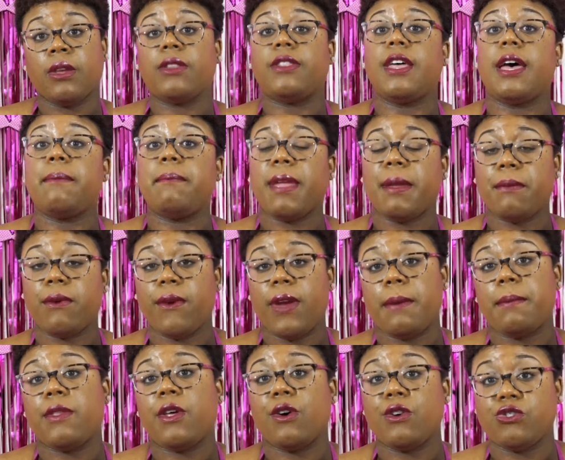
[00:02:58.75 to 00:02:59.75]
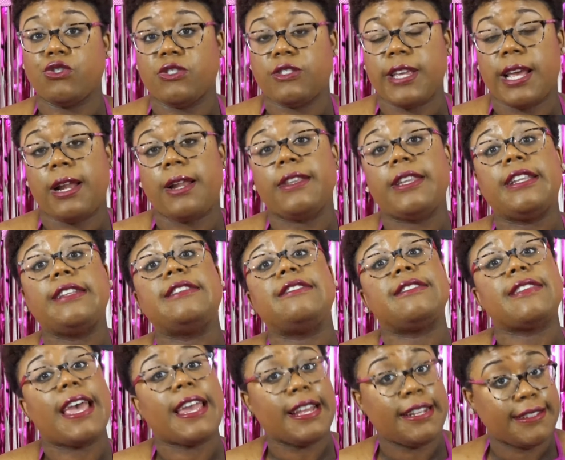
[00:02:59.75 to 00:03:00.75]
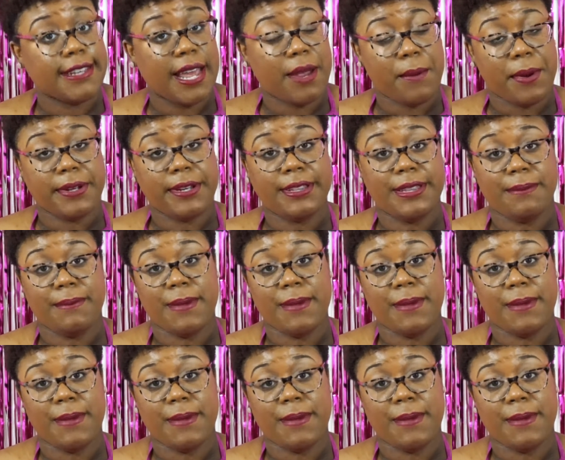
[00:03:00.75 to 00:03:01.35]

the mammogram and the ultrasound, the second time I did the